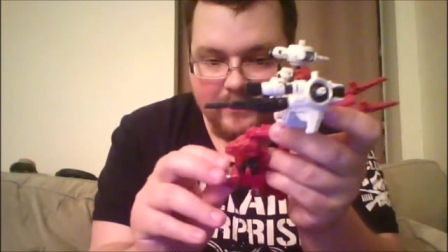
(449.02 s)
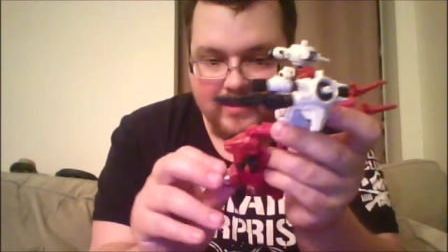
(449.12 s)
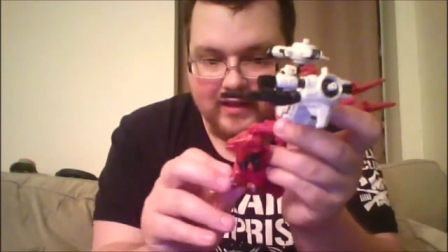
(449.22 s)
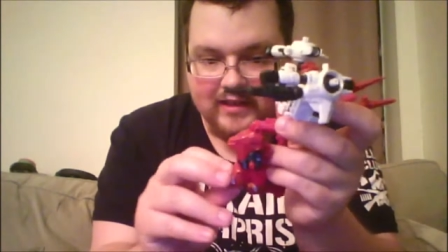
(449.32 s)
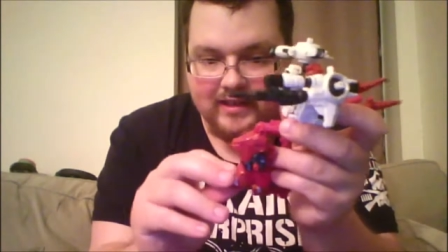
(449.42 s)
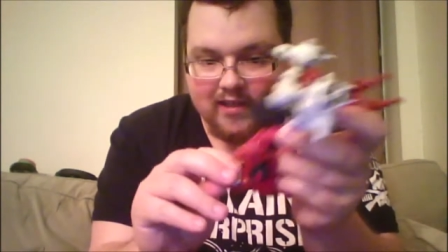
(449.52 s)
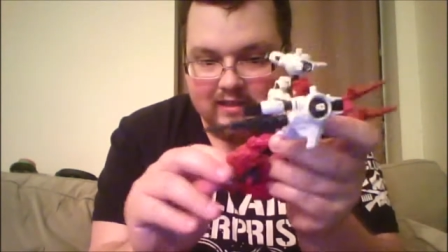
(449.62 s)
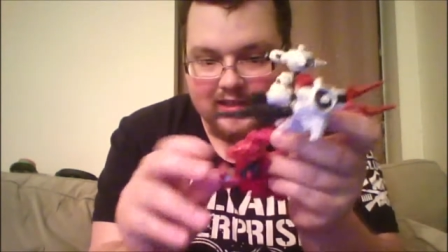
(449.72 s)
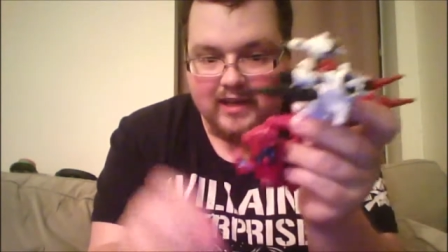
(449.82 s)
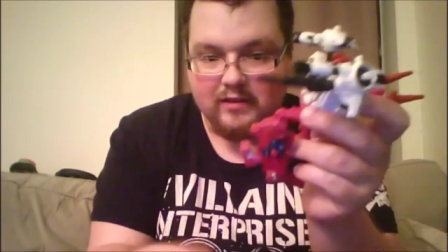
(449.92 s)
And he has
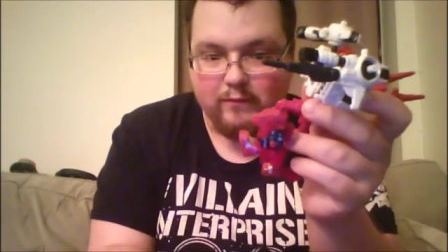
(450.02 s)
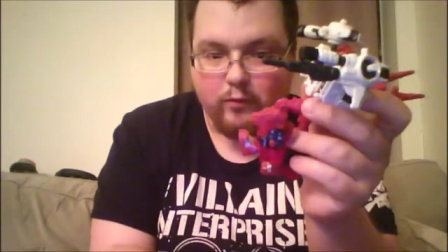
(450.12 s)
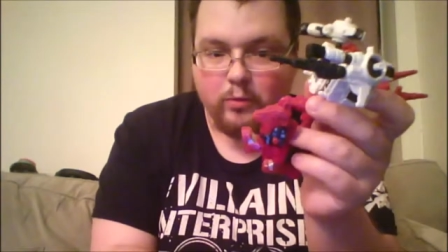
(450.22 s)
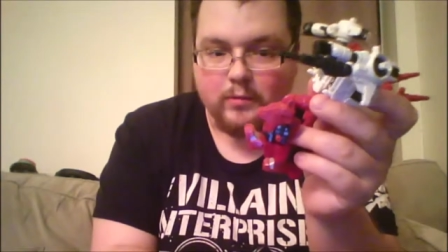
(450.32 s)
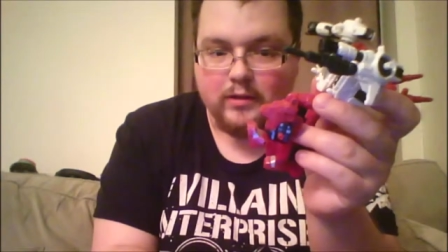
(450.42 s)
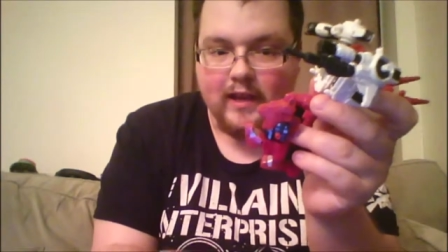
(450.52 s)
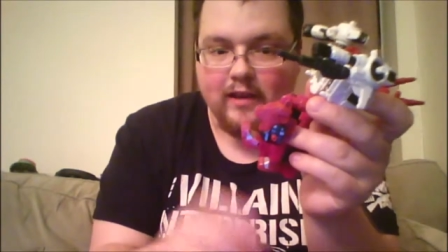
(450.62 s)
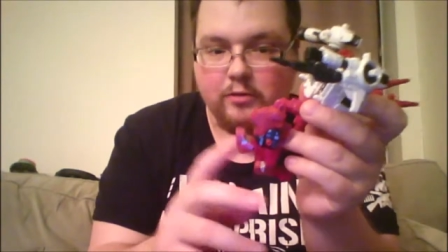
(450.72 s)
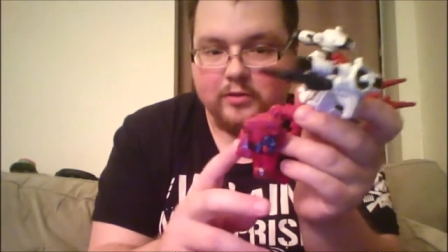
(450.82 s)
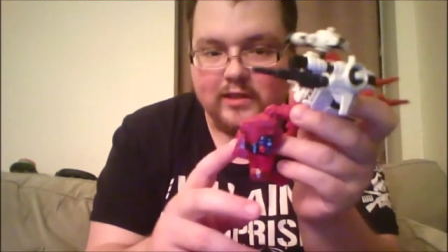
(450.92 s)
a forward
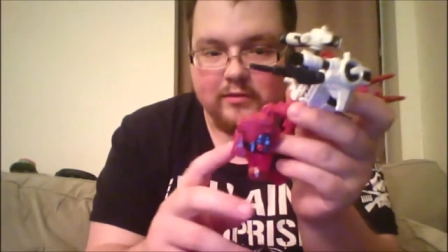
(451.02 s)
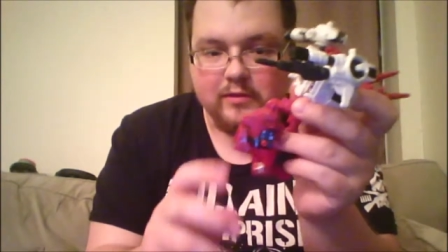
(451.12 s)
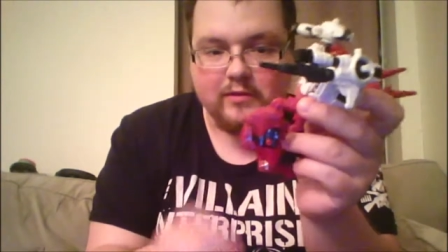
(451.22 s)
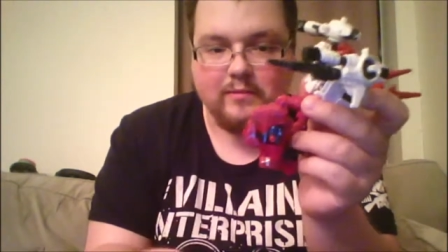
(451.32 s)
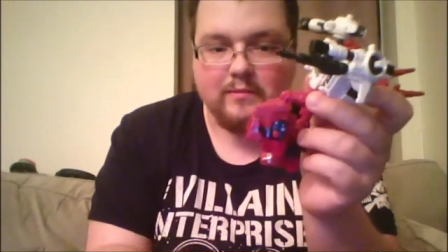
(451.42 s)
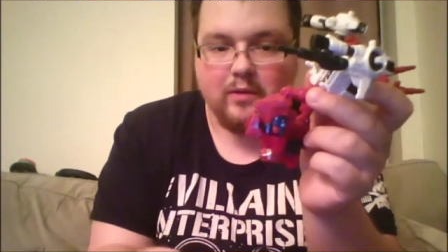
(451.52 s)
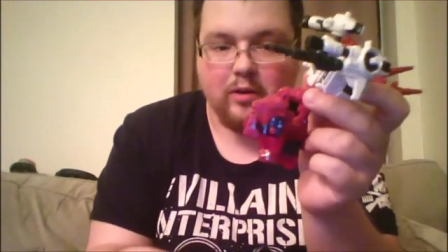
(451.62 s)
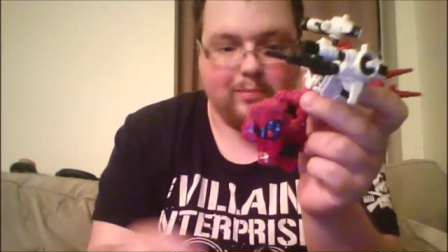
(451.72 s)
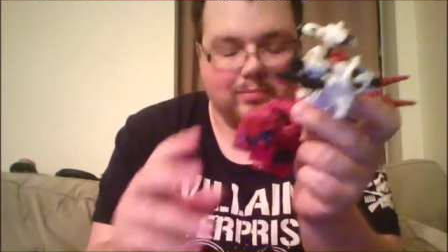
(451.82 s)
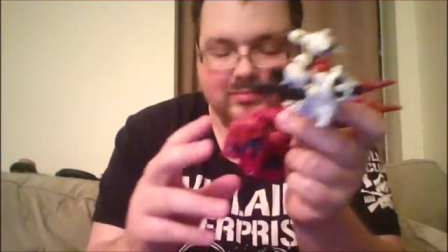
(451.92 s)
ankle tilt,
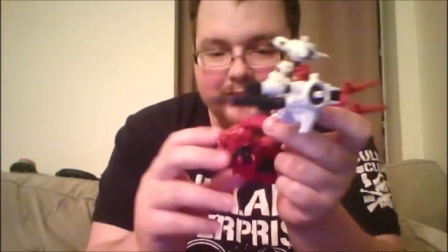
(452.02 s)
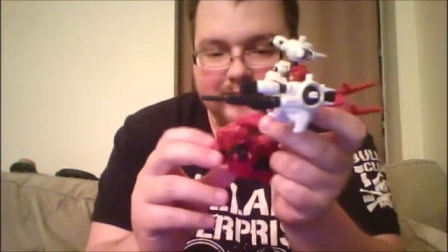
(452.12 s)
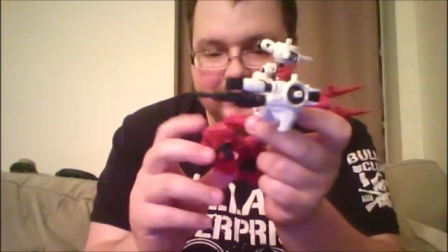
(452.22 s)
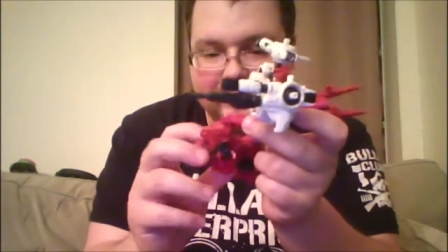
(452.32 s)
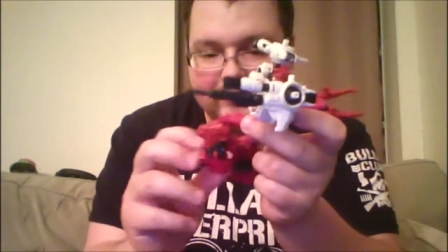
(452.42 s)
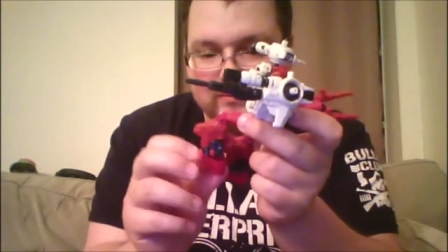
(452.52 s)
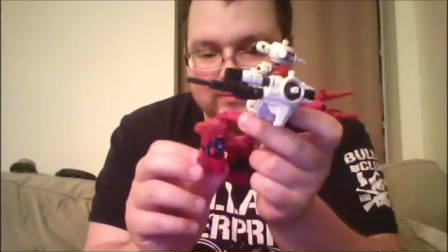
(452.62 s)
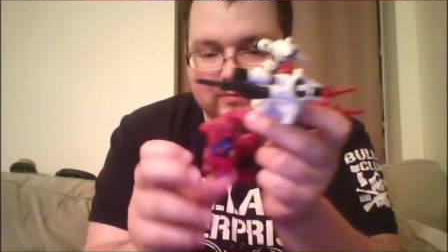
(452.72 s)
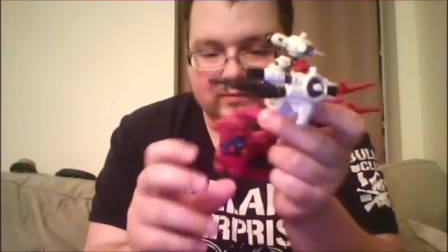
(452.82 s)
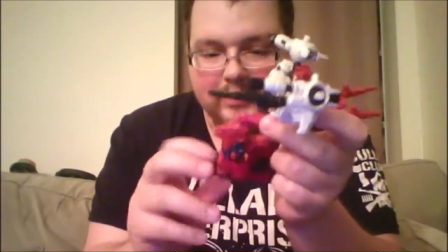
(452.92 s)
or
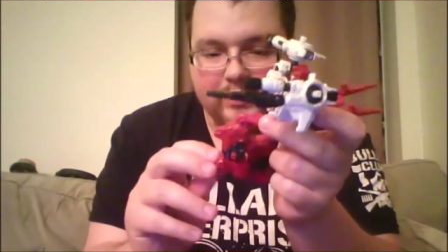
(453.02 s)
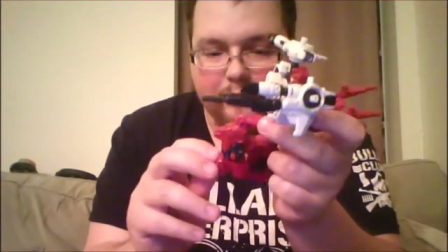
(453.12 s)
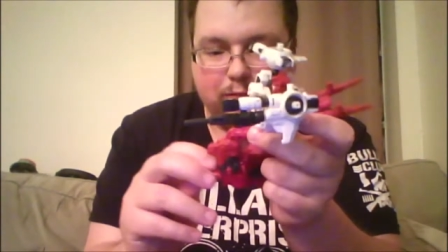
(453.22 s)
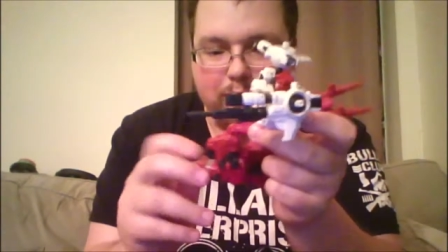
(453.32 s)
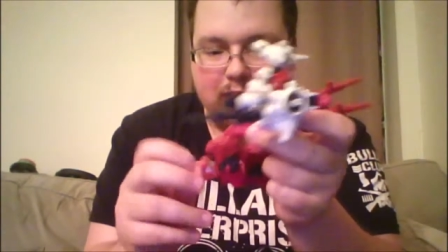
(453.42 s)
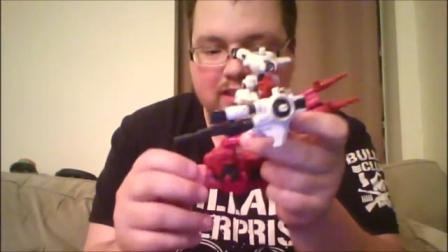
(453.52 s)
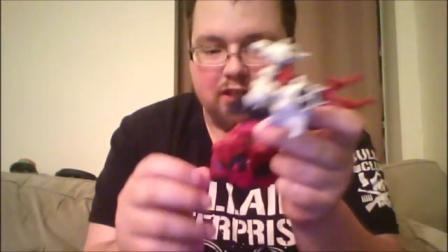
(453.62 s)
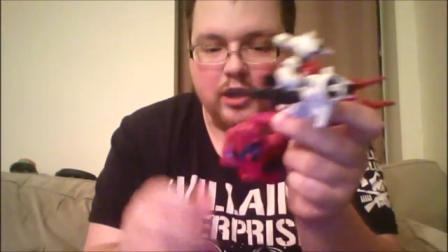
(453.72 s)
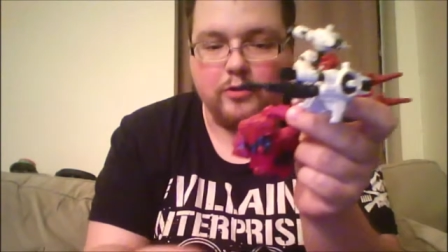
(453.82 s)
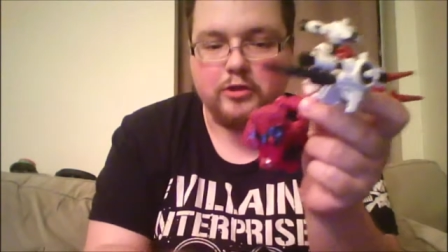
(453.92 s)
is a he has a
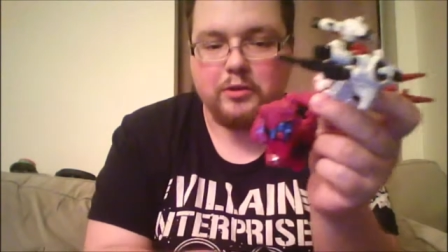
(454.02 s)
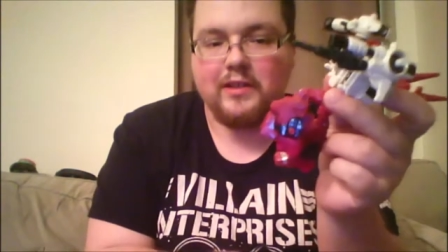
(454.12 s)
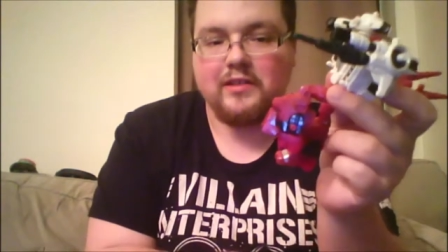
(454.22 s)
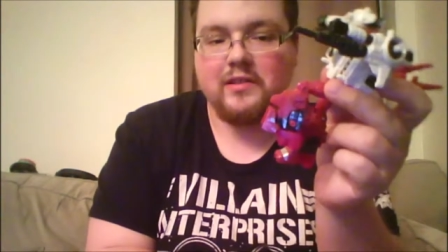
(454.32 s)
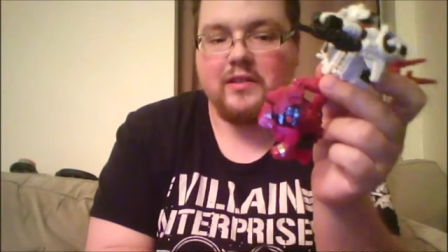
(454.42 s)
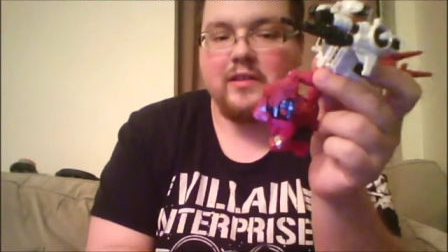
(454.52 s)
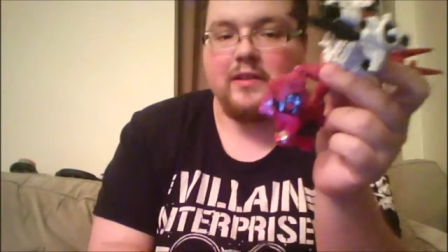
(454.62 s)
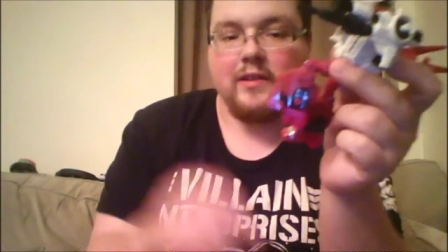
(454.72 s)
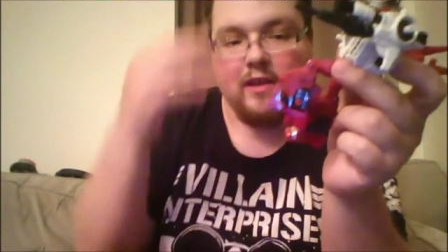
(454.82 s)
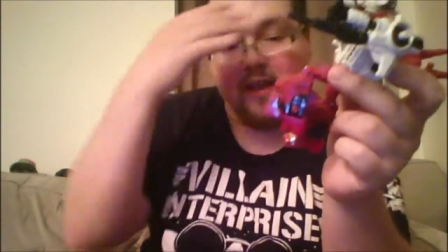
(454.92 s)
toe joint.
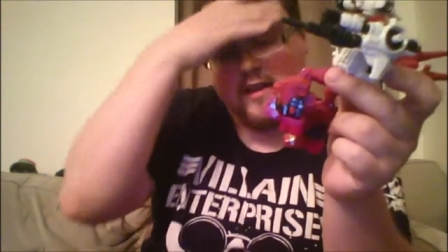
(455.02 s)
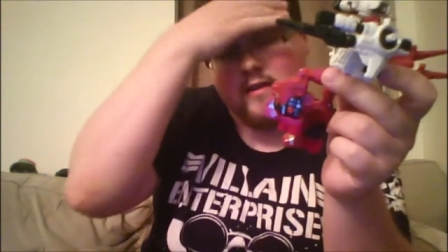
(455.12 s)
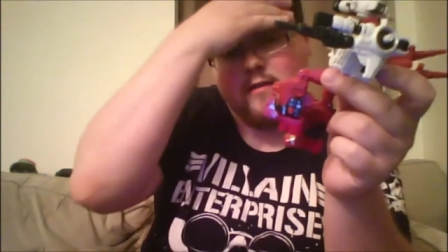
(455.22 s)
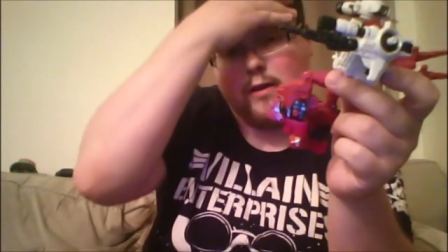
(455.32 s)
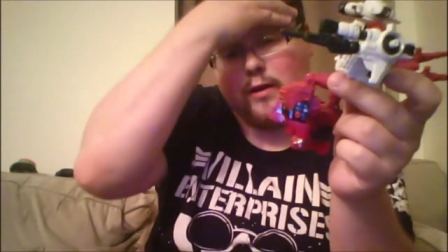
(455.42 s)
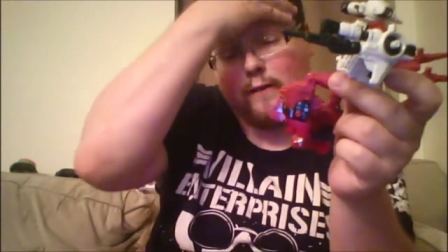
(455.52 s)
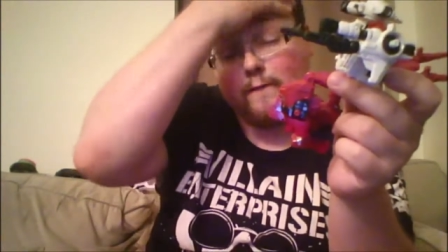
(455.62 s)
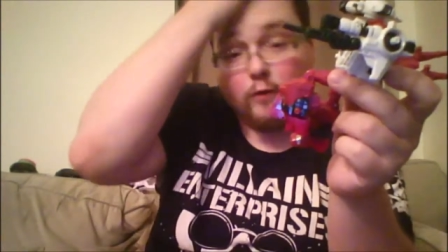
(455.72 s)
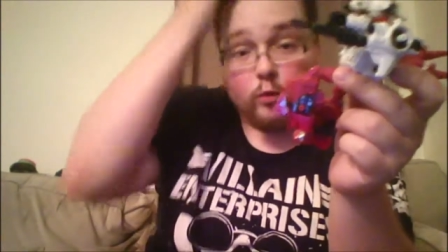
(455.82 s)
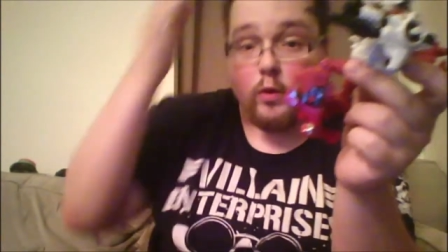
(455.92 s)

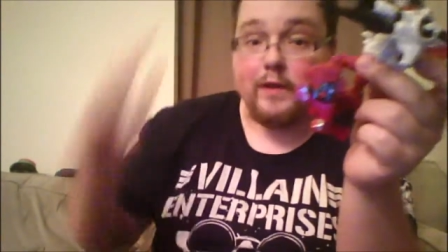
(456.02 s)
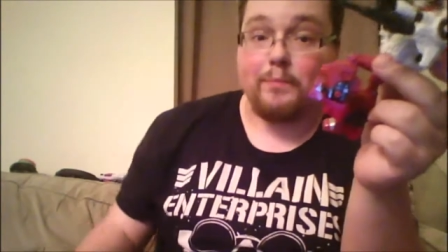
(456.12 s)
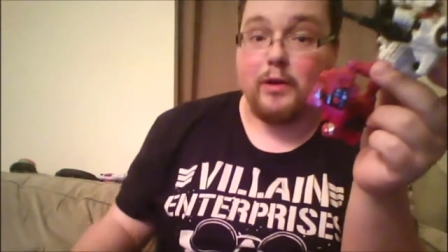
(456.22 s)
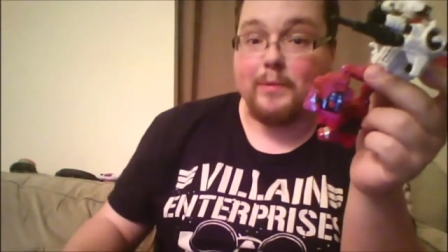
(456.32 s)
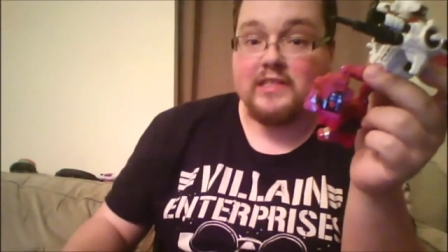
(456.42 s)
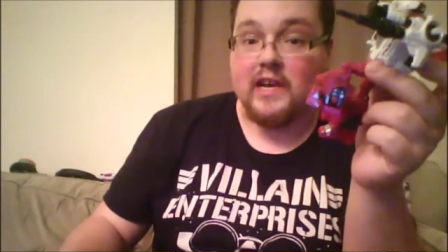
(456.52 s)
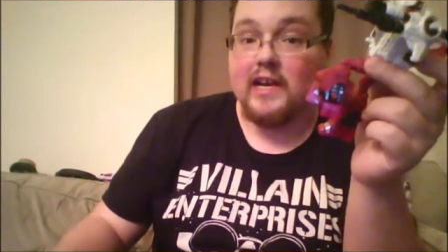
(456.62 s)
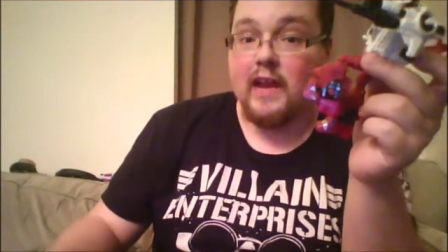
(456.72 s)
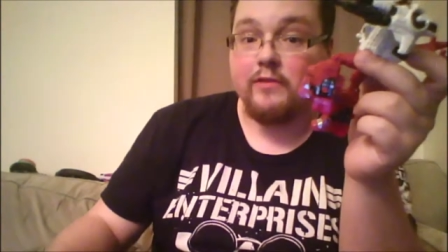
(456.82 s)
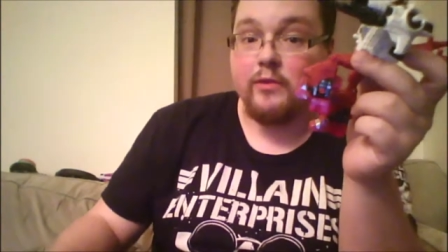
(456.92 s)
For what purpose?
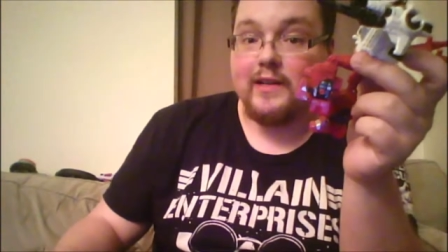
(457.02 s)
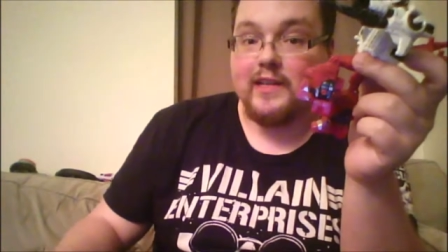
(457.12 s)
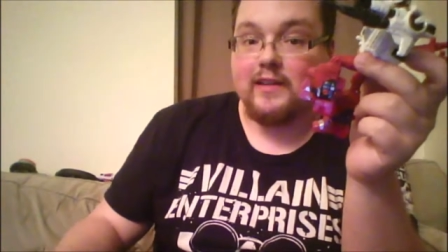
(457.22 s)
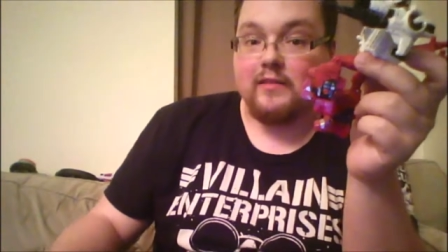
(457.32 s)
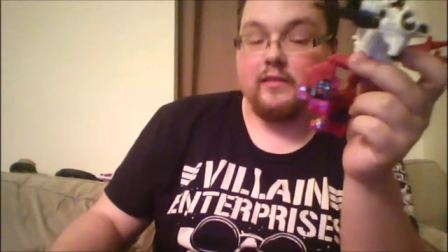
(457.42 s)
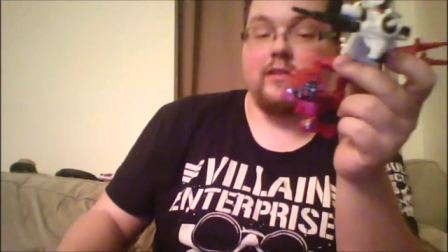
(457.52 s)
I have no idea.